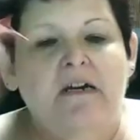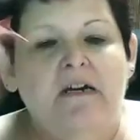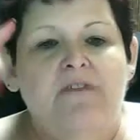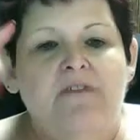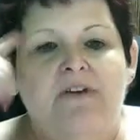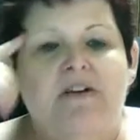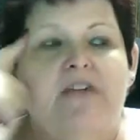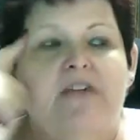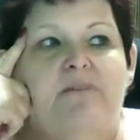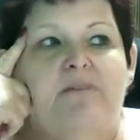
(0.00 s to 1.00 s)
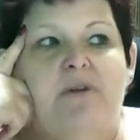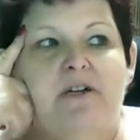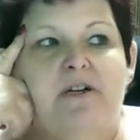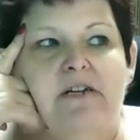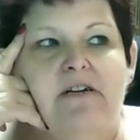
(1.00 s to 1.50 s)
I figured I'd jump
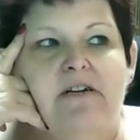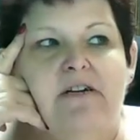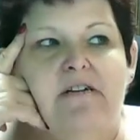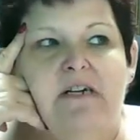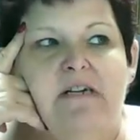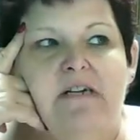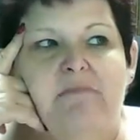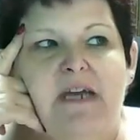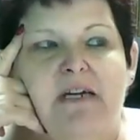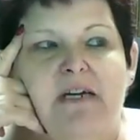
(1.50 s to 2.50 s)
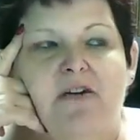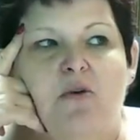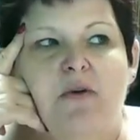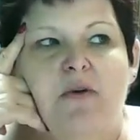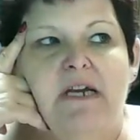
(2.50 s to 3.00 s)
on here and make a
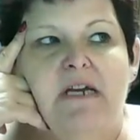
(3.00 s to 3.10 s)
quick